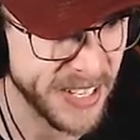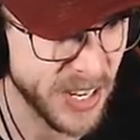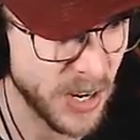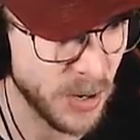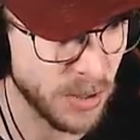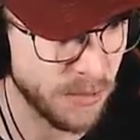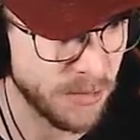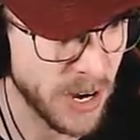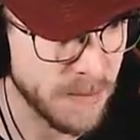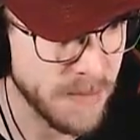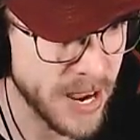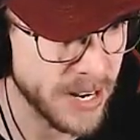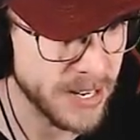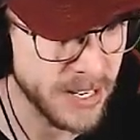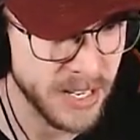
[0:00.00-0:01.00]
Oh, the Fred
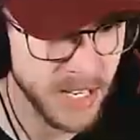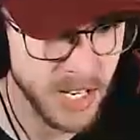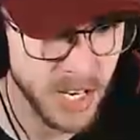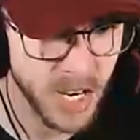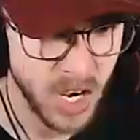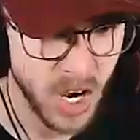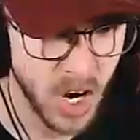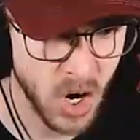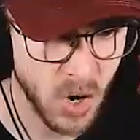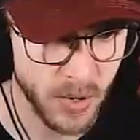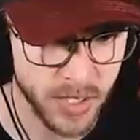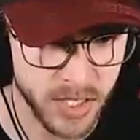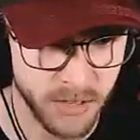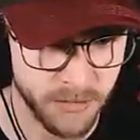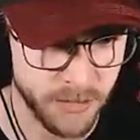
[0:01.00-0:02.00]
man. Oh,
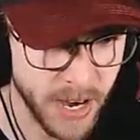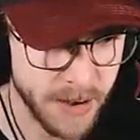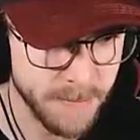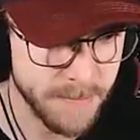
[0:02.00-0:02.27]
it's the Fred